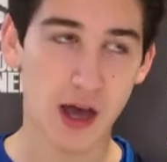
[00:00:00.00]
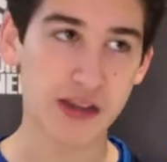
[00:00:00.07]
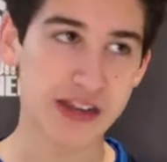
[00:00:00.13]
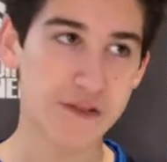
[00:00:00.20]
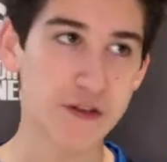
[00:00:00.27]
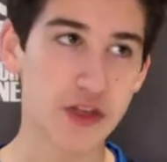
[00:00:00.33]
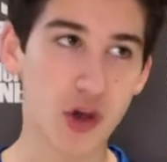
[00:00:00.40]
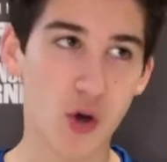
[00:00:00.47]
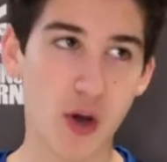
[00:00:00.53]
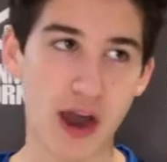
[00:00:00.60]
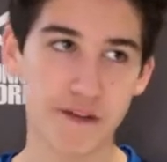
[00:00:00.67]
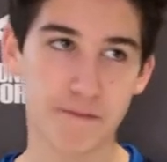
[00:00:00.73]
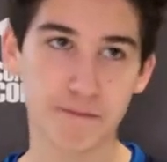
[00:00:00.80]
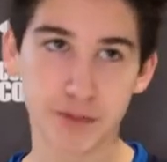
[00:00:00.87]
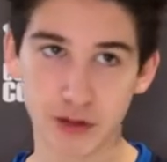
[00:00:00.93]
even though
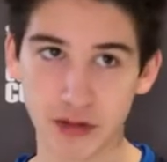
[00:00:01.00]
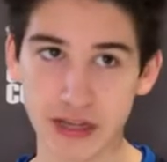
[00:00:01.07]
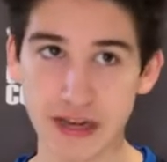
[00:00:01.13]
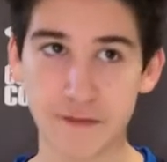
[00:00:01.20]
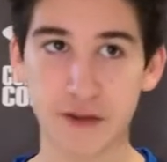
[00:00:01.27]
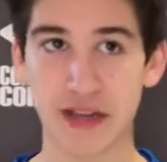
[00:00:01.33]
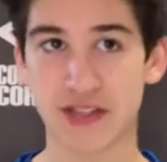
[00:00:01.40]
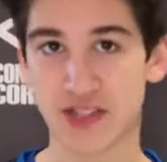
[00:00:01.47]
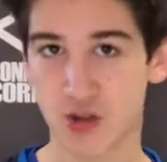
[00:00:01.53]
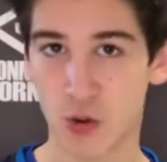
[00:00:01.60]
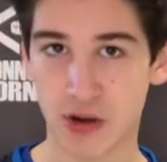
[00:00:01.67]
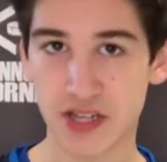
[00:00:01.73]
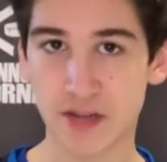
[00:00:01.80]
I believe it's going